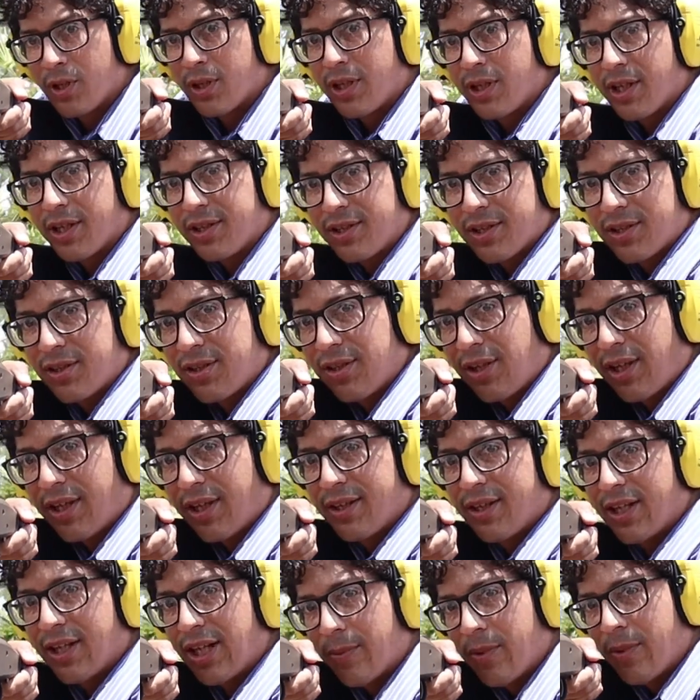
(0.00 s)
Get this
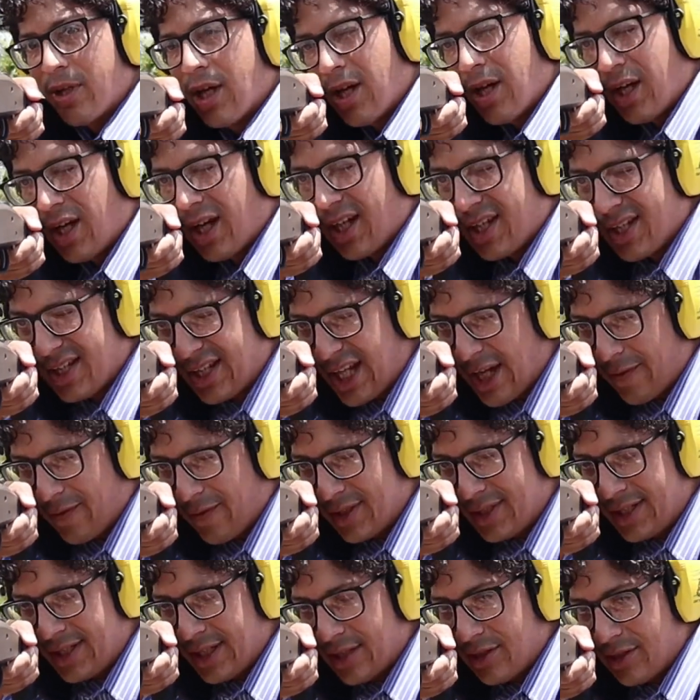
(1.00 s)
lined up. I can
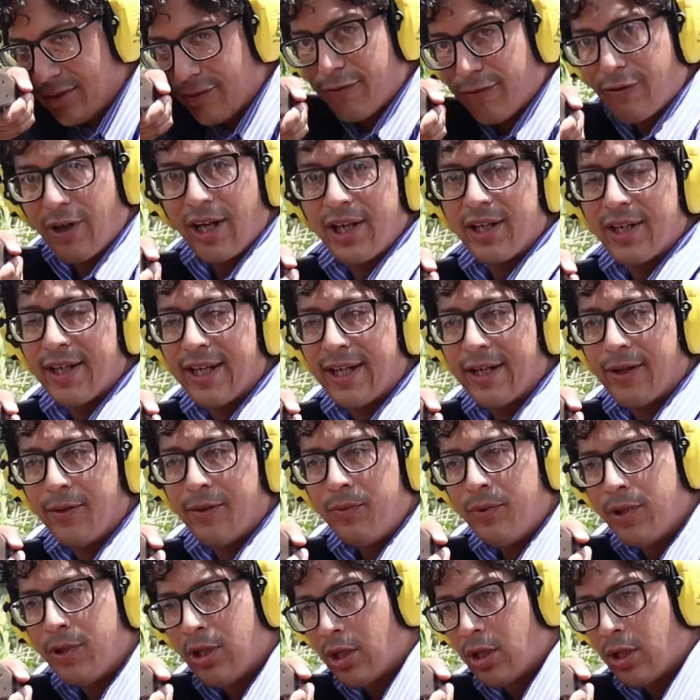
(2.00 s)
definitely tell you right now,